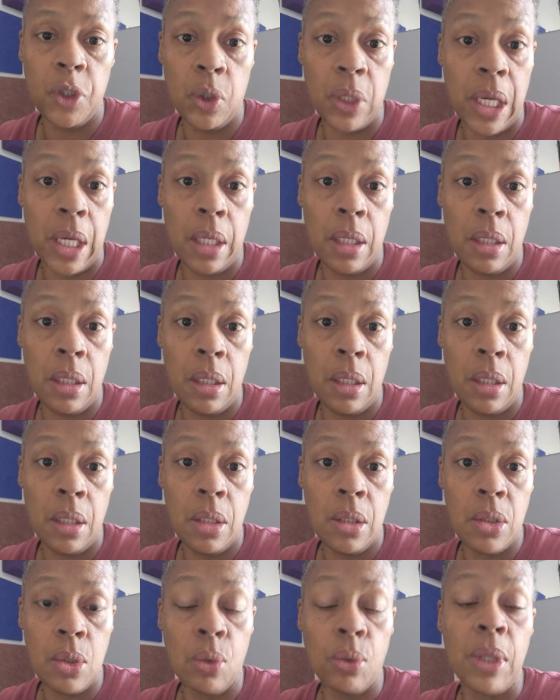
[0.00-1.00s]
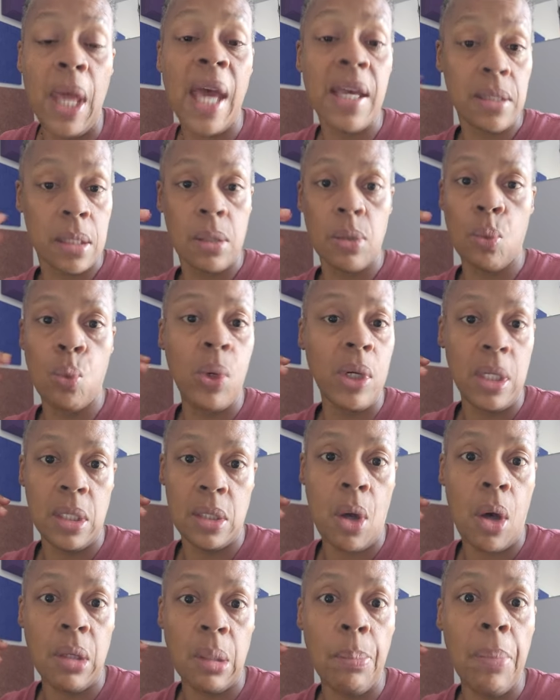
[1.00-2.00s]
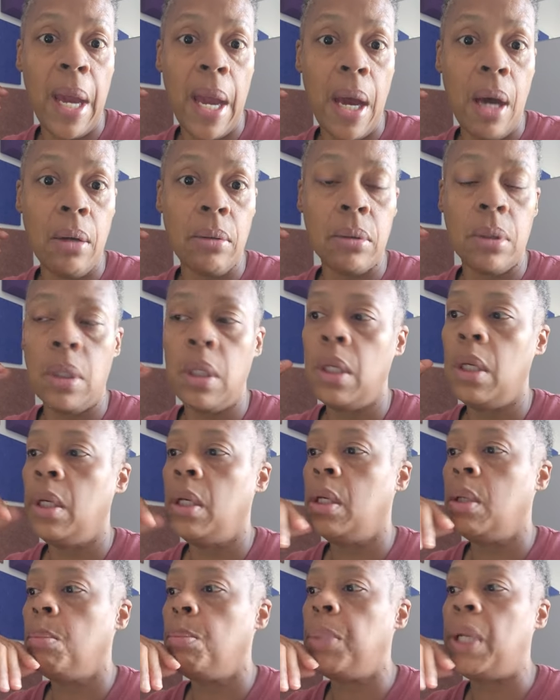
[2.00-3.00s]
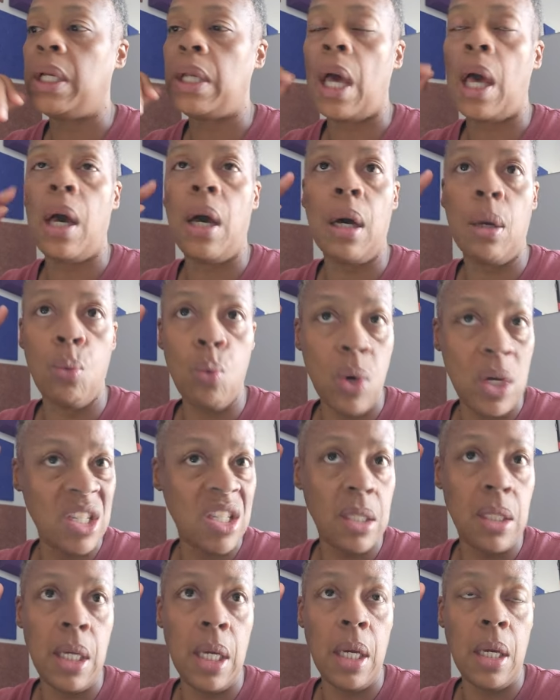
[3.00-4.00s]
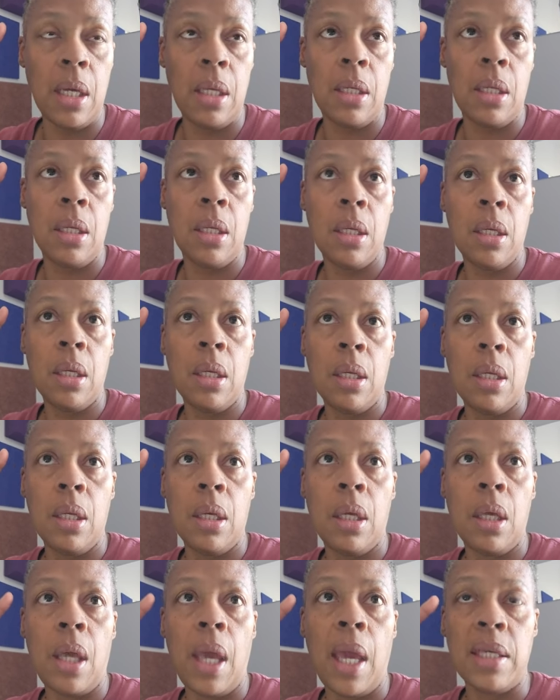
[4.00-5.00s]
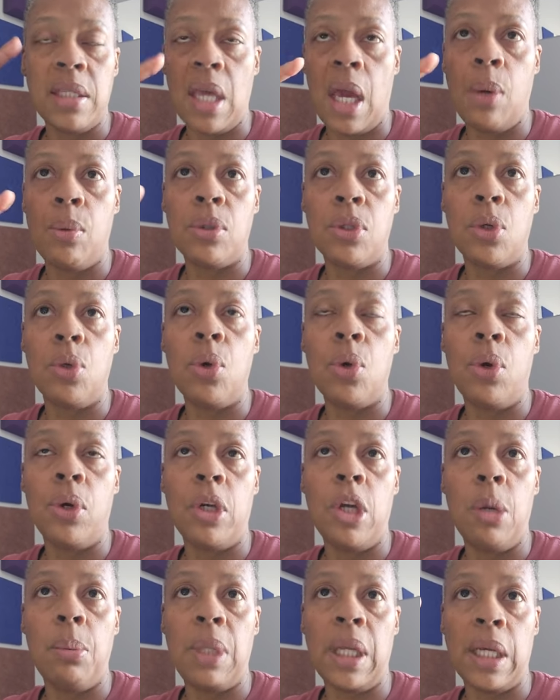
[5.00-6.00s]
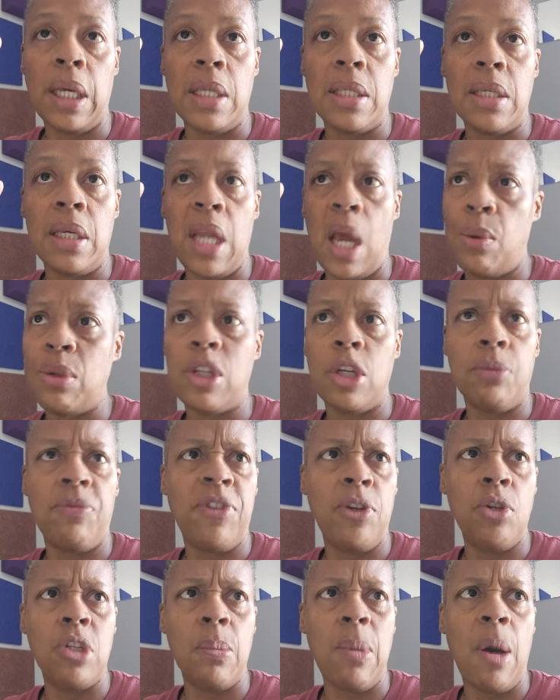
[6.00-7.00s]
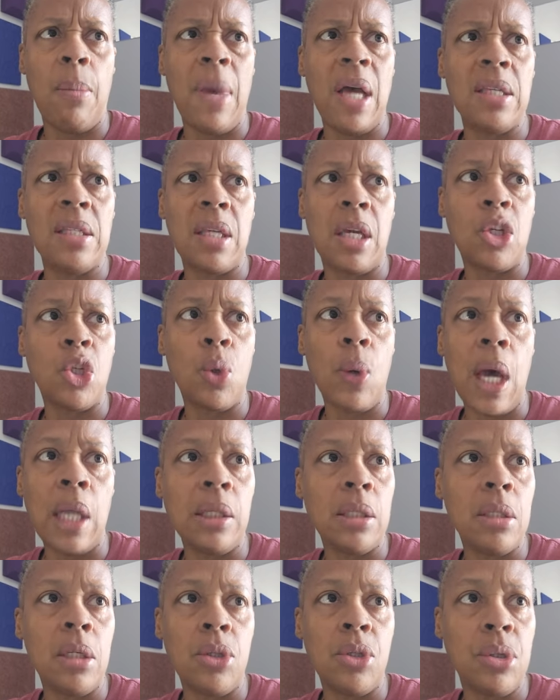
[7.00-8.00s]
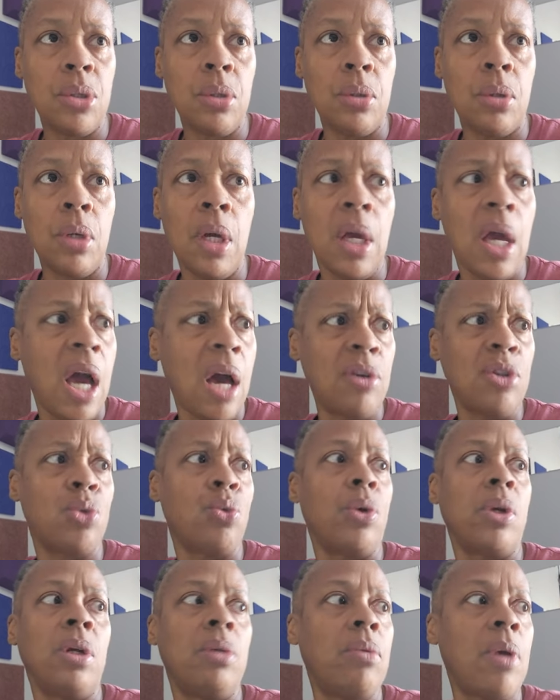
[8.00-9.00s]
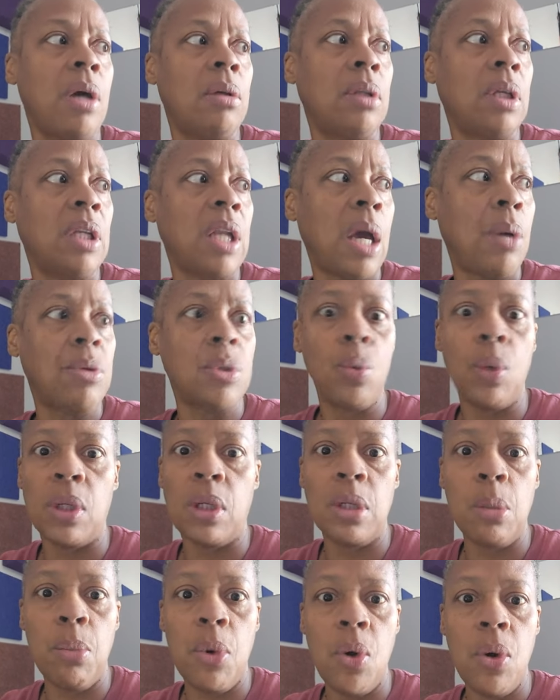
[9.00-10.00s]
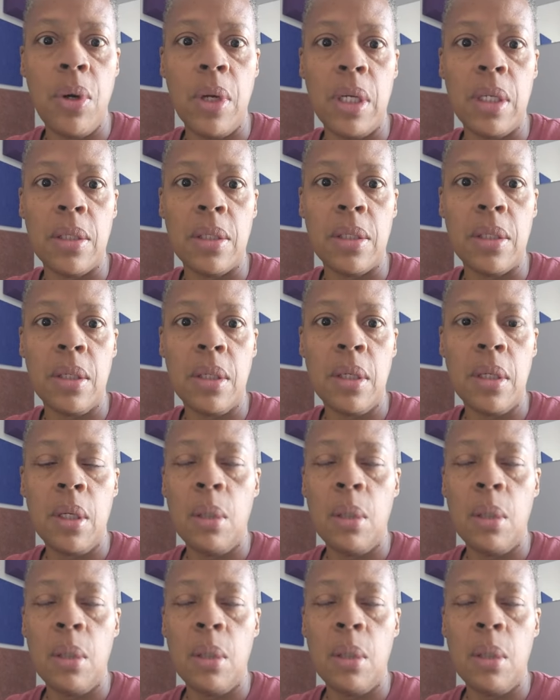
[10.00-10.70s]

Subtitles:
Okay, so that's what it's all about. But once again, as I was growing up, like I said, I was confused about my sexuality too. I was running around thinking I was one of the boys.